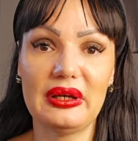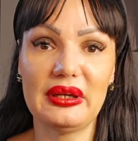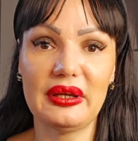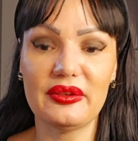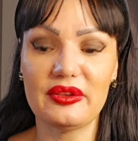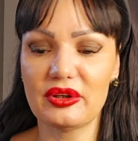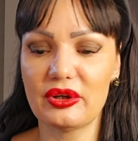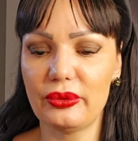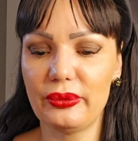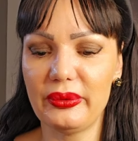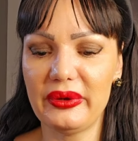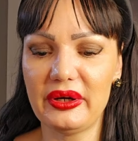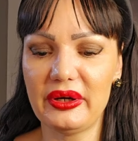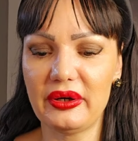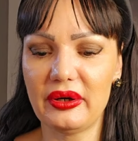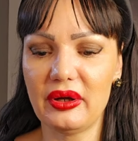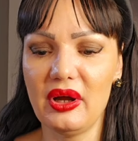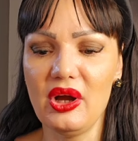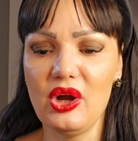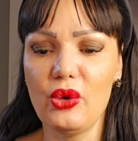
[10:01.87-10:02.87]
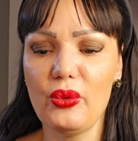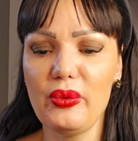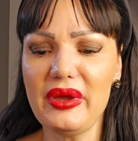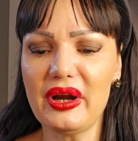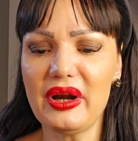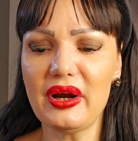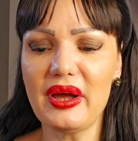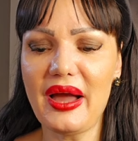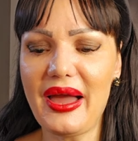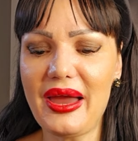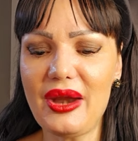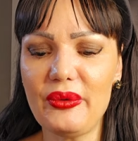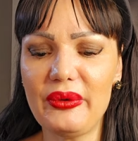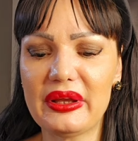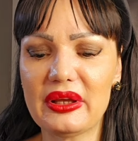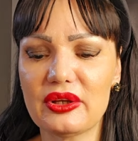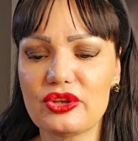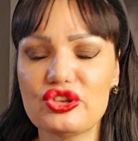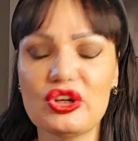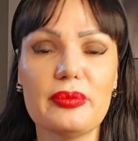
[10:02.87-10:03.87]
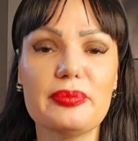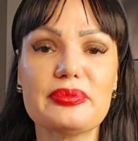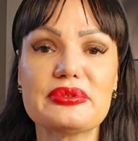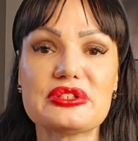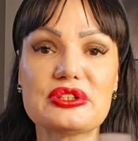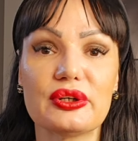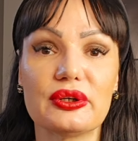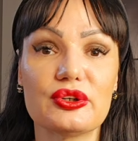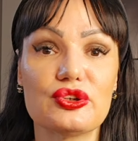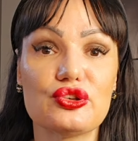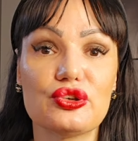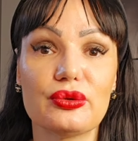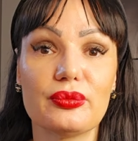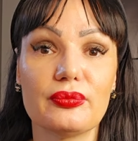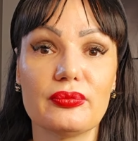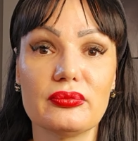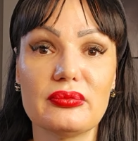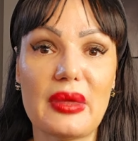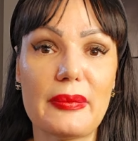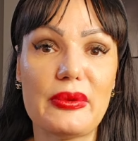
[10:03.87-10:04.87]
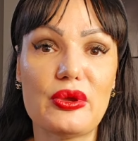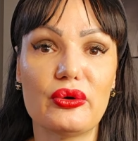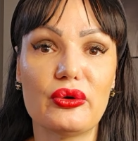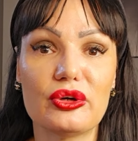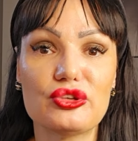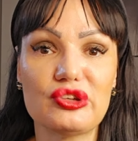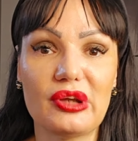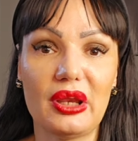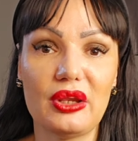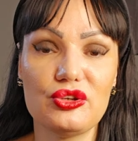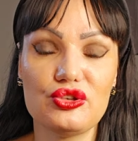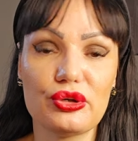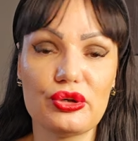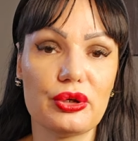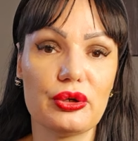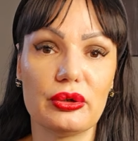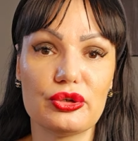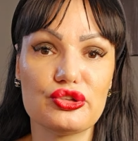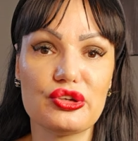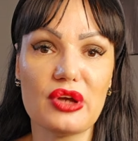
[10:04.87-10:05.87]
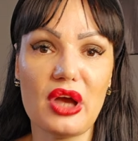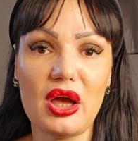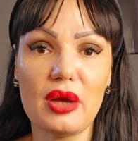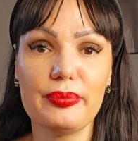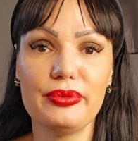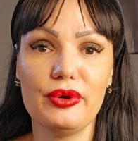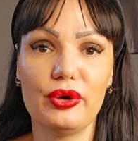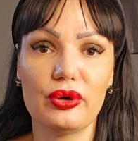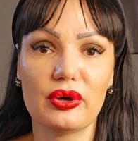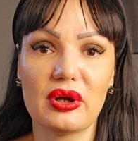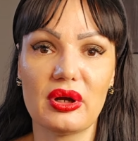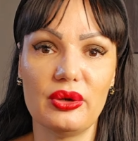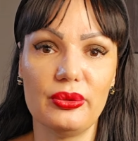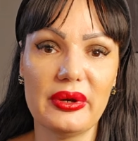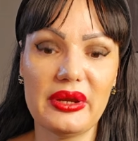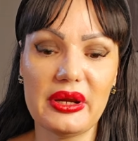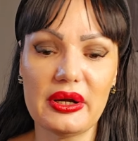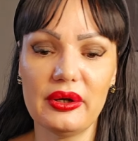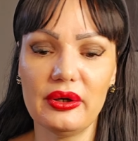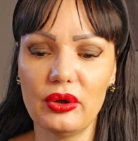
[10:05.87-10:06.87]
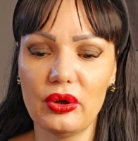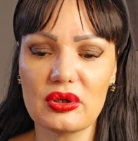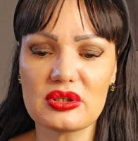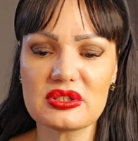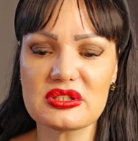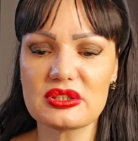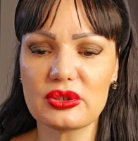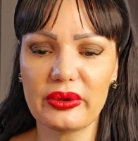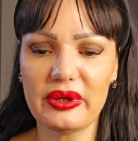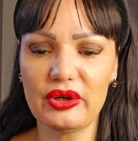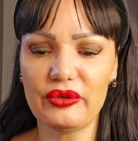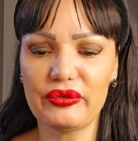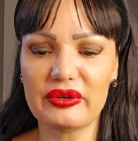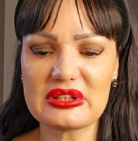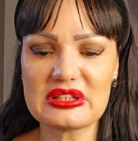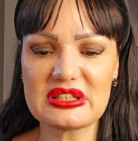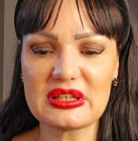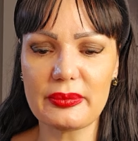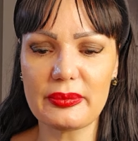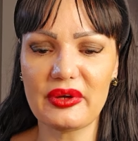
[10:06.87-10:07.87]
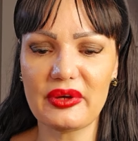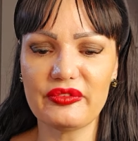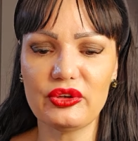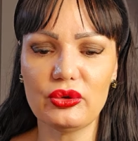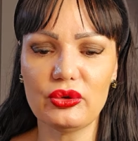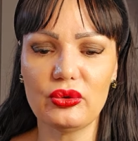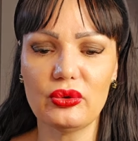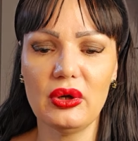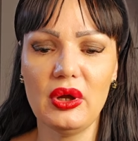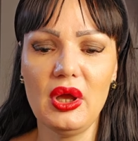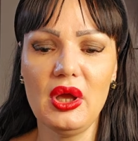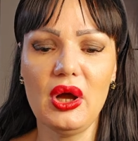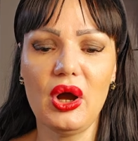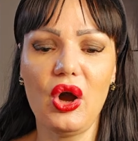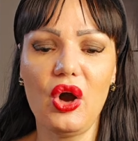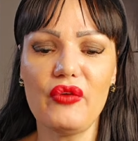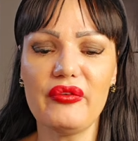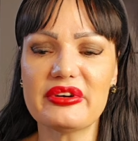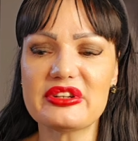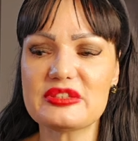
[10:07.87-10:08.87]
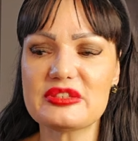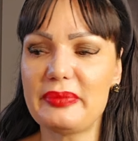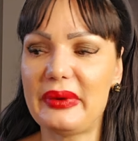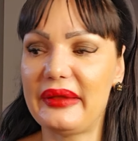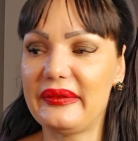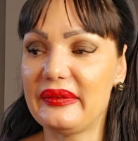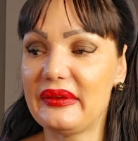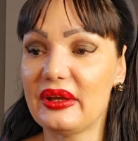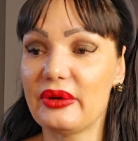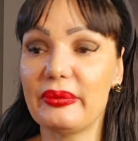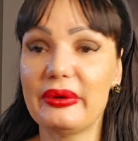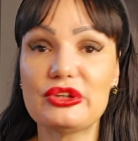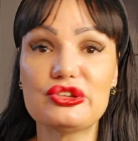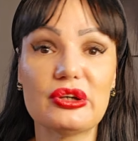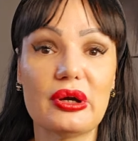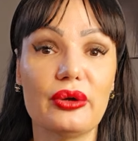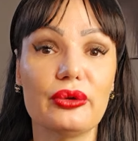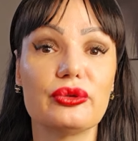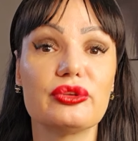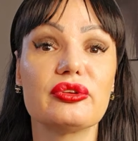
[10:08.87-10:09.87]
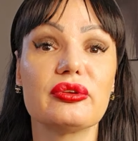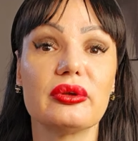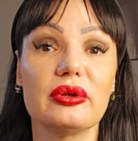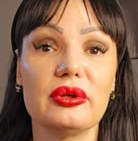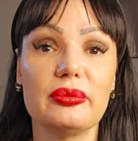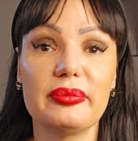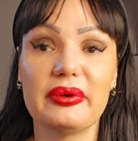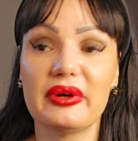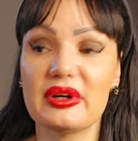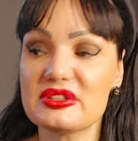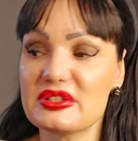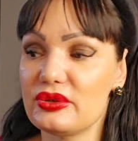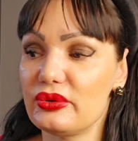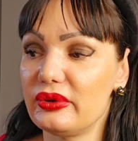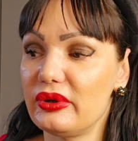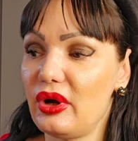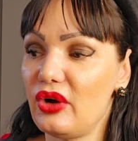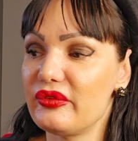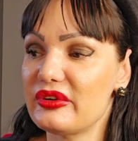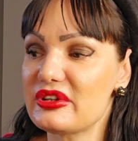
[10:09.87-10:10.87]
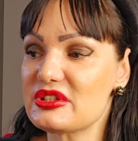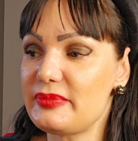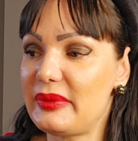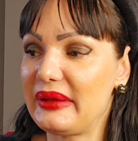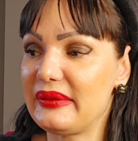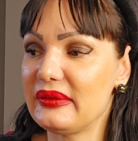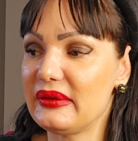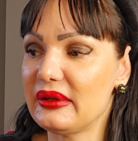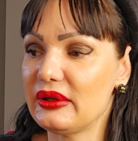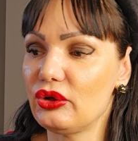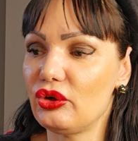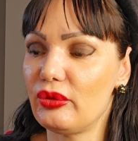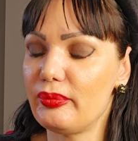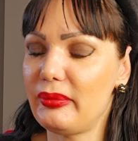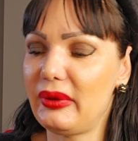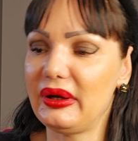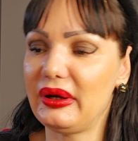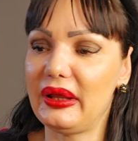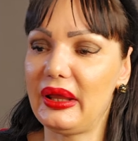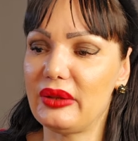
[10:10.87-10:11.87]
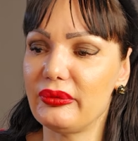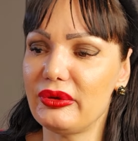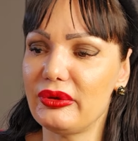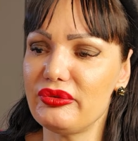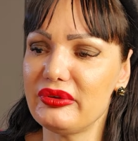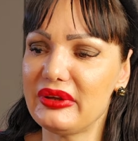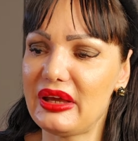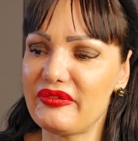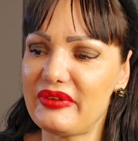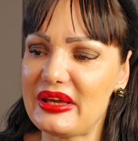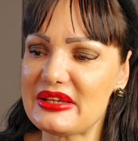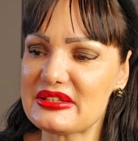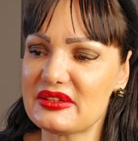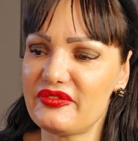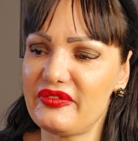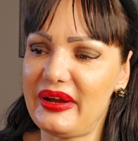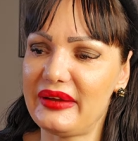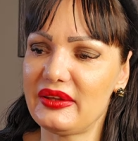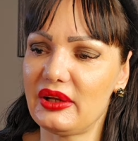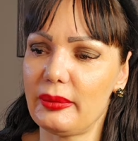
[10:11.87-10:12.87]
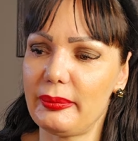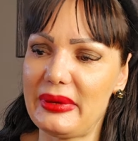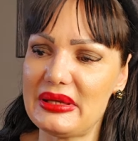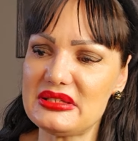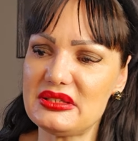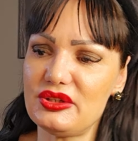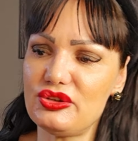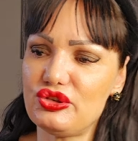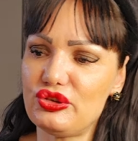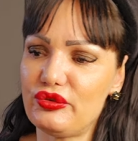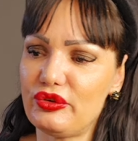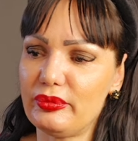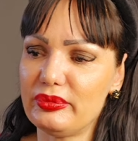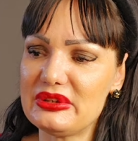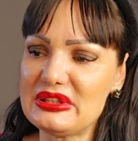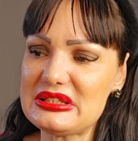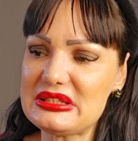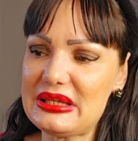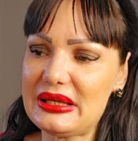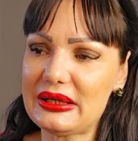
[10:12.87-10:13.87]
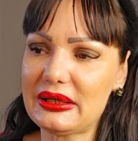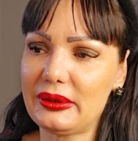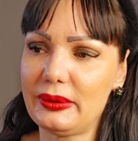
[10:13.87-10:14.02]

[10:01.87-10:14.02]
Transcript: and career. We are hiring, job search. Maybe you are changing your job, your career, also here for some of you. Overspending, watch out, because you are overspending your money. And what we have as a final message from this deck?